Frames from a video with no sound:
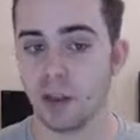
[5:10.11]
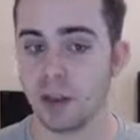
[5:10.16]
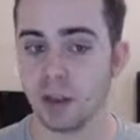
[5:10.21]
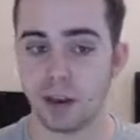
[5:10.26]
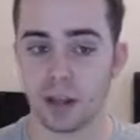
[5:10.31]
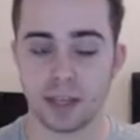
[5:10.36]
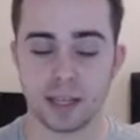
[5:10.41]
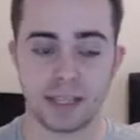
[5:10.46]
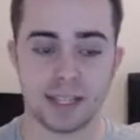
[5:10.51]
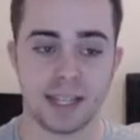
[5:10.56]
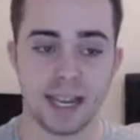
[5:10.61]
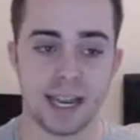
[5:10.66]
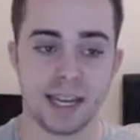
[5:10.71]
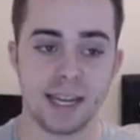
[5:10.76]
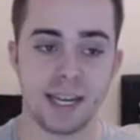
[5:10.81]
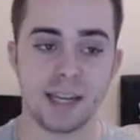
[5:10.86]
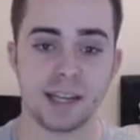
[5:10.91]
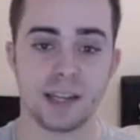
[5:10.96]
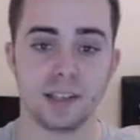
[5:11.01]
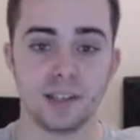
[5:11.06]
Like I said,
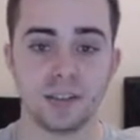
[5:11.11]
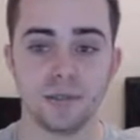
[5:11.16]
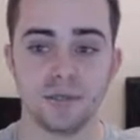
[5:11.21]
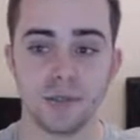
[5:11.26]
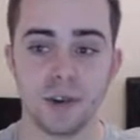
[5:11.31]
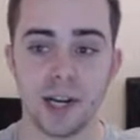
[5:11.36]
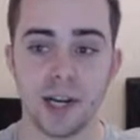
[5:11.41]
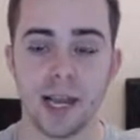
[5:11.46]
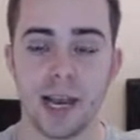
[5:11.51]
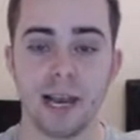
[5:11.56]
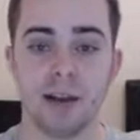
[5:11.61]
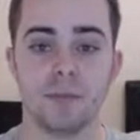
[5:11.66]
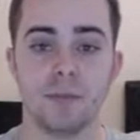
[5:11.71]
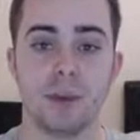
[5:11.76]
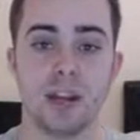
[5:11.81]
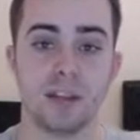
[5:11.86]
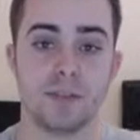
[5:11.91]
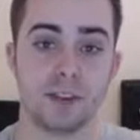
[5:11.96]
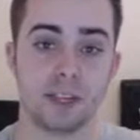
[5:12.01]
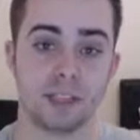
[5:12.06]
he doesn't really have
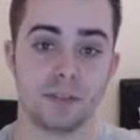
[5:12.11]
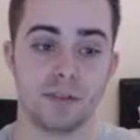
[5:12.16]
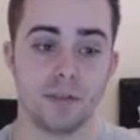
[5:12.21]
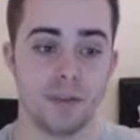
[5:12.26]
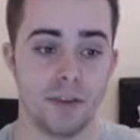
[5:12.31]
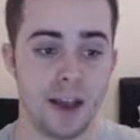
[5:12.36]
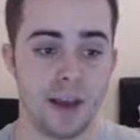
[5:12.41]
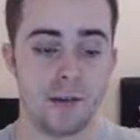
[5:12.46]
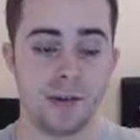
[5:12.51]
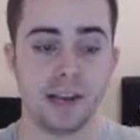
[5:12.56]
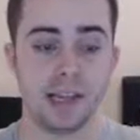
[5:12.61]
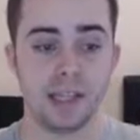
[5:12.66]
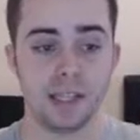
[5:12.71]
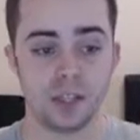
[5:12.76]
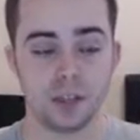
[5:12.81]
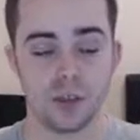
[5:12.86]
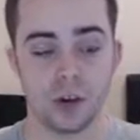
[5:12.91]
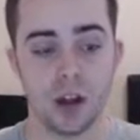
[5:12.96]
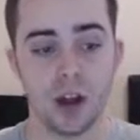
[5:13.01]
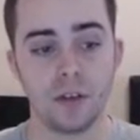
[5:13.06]
many things for fairies in his
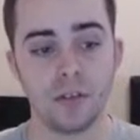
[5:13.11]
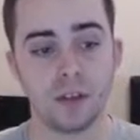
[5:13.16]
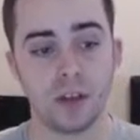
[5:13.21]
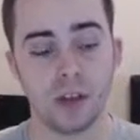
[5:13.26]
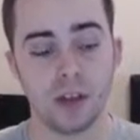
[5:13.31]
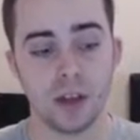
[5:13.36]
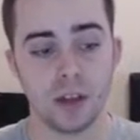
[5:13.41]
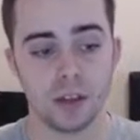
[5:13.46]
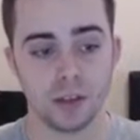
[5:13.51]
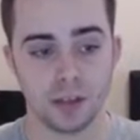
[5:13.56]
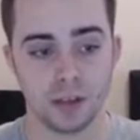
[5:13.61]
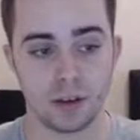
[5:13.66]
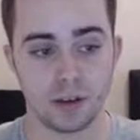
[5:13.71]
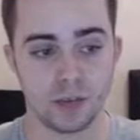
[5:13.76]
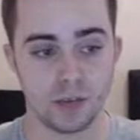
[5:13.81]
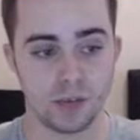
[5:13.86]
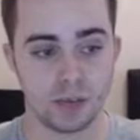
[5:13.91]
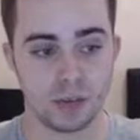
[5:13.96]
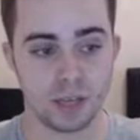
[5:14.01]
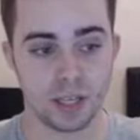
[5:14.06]
draft,
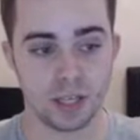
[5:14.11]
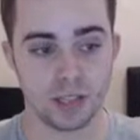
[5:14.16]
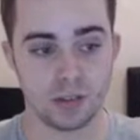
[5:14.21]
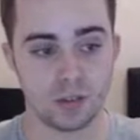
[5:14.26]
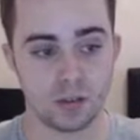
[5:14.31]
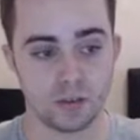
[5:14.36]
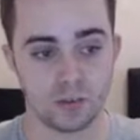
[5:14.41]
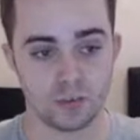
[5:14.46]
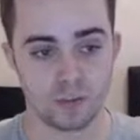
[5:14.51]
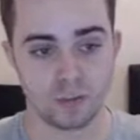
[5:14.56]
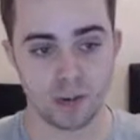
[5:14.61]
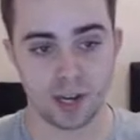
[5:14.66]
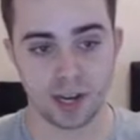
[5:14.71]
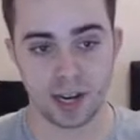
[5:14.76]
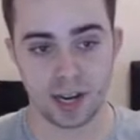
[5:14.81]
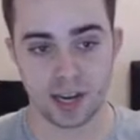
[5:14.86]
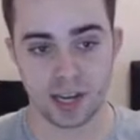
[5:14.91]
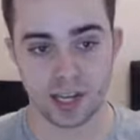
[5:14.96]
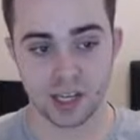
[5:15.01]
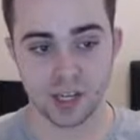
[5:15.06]
so there's not really
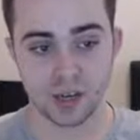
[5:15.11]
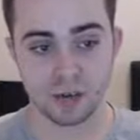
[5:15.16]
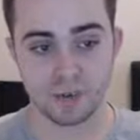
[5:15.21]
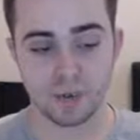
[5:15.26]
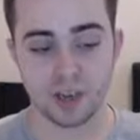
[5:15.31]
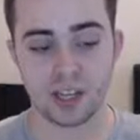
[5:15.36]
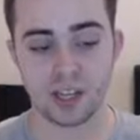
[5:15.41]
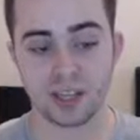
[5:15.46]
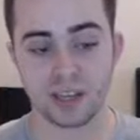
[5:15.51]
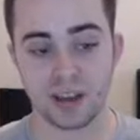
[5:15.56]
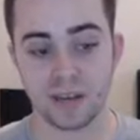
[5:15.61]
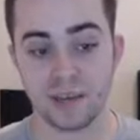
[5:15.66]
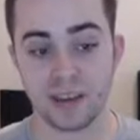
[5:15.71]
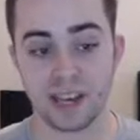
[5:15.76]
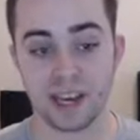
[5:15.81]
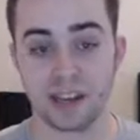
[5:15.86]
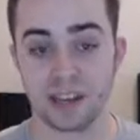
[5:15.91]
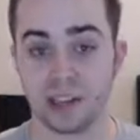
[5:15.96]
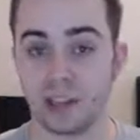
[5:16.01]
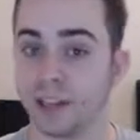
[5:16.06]
an issue of me just coming
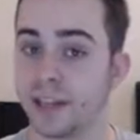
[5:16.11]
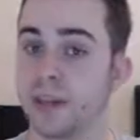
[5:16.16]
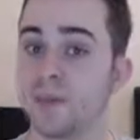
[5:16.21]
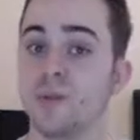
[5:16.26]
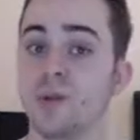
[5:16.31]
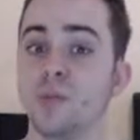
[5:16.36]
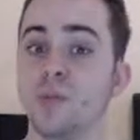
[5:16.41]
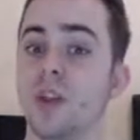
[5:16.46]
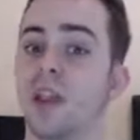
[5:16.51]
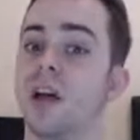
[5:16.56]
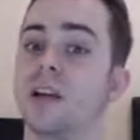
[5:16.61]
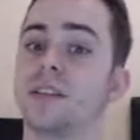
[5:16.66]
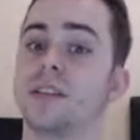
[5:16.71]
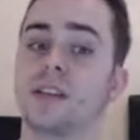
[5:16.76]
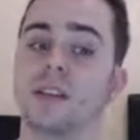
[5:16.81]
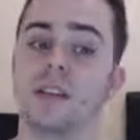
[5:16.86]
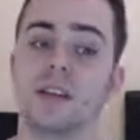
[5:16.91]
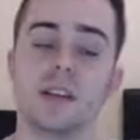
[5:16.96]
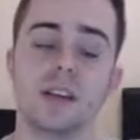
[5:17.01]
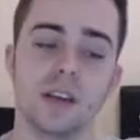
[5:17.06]
in and clicking Moonblast.
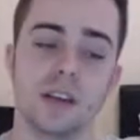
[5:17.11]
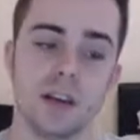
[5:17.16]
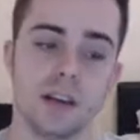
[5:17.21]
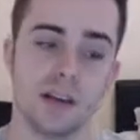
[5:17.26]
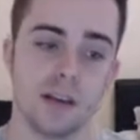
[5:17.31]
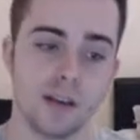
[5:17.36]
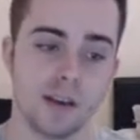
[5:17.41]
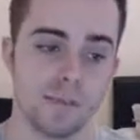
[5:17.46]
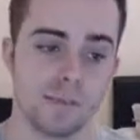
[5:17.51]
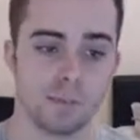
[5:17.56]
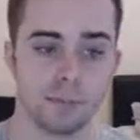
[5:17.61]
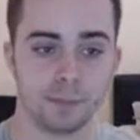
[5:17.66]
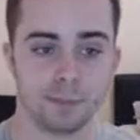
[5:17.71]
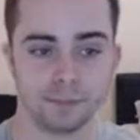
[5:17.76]
Um,